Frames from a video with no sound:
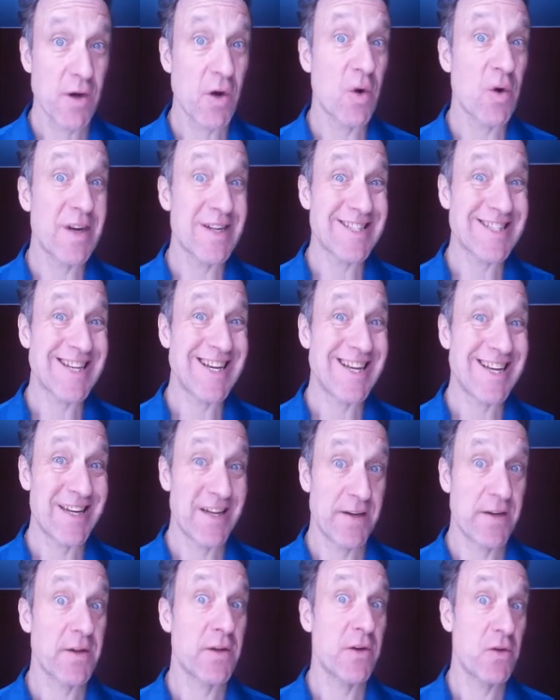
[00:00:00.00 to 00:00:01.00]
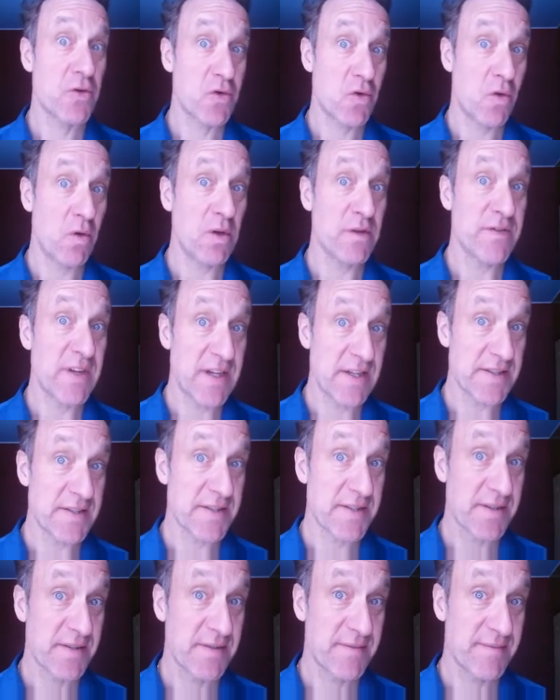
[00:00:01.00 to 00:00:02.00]
or is it in control of
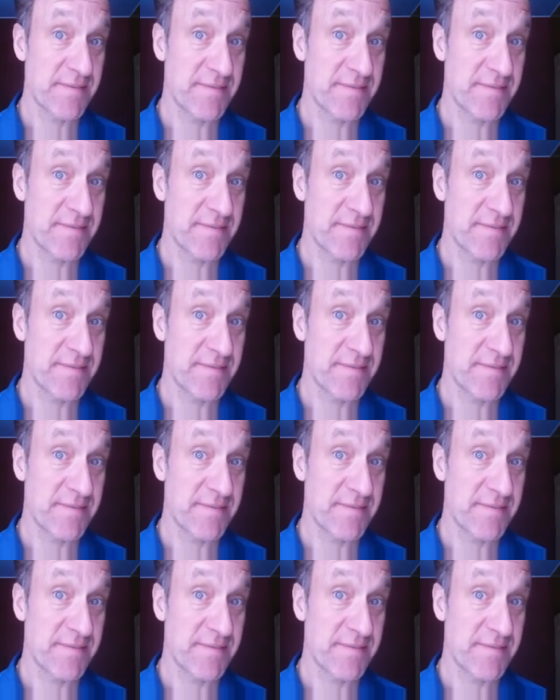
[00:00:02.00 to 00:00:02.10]
us?